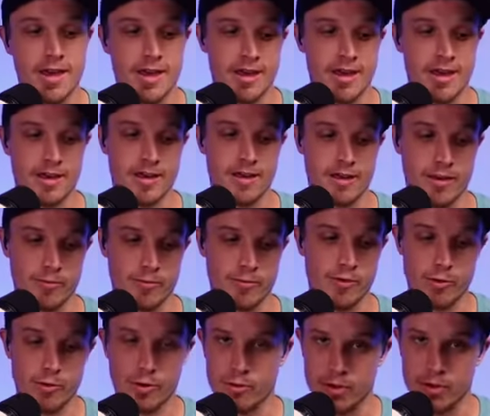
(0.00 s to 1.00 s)
Um, so
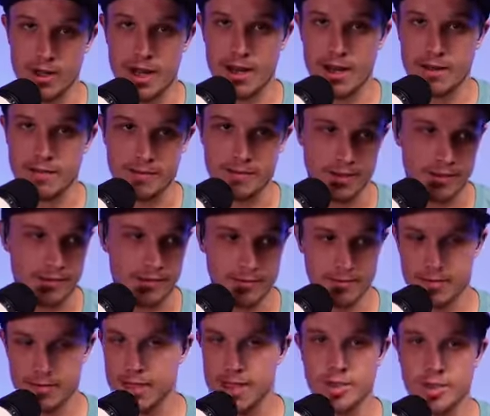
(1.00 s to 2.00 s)
we realized like
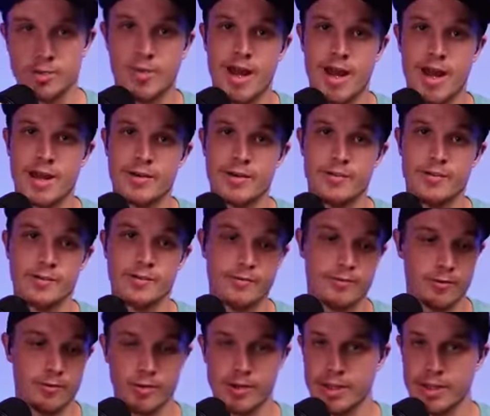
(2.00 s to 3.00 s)
niche matters.
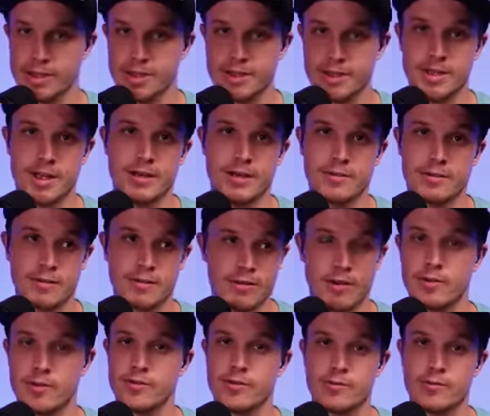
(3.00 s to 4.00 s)
So we niche down to the
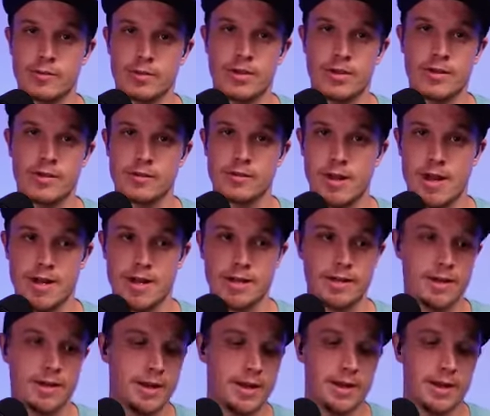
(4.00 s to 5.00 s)
coast of North
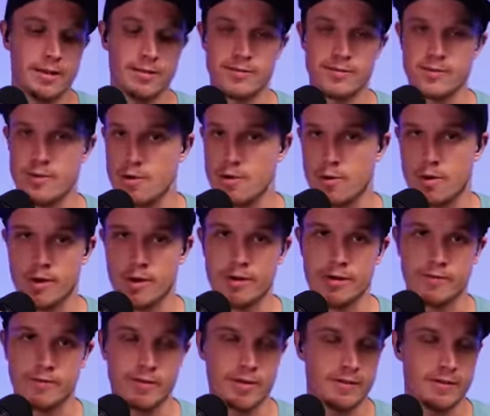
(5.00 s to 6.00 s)
Carolina, saltwater.
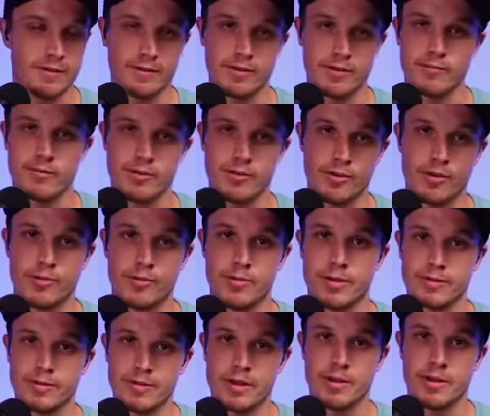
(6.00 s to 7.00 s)
If it doesn't live in the salt, we
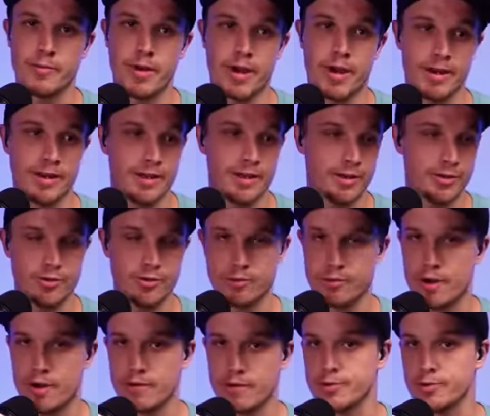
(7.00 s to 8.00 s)
don't talk about it. Inshore,
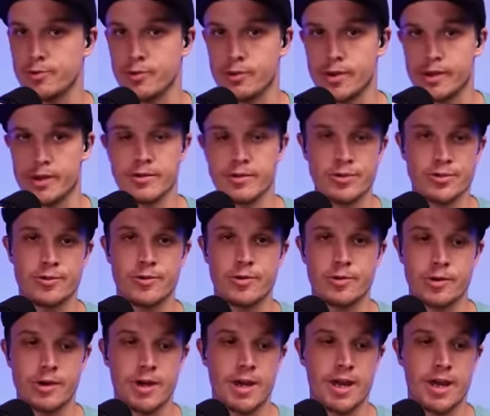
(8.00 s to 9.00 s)
offshore,
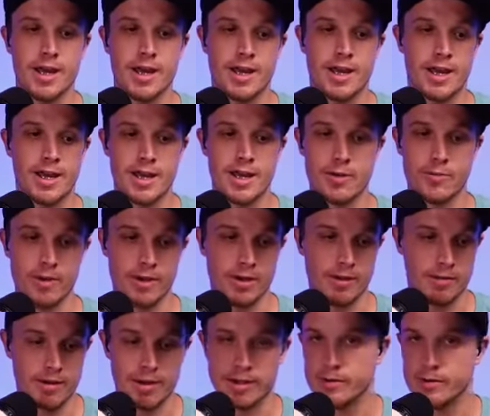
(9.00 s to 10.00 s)
nearshore, and
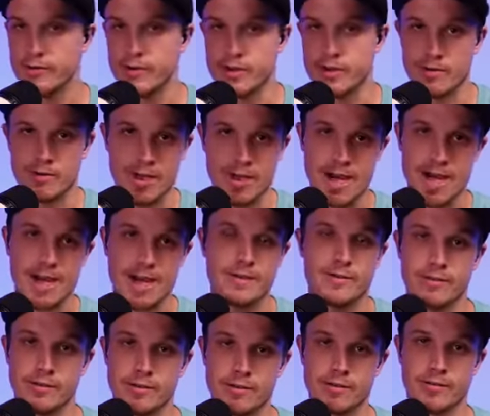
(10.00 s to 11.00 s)
we interview guides
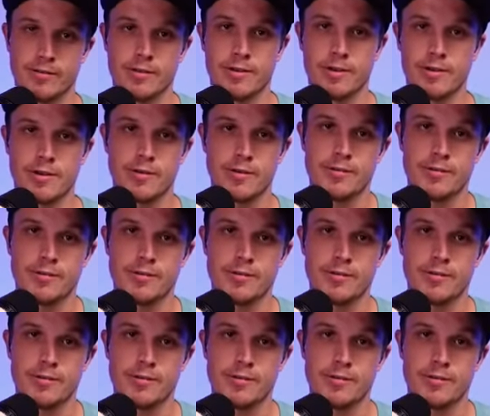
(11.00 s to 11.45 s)
along the coast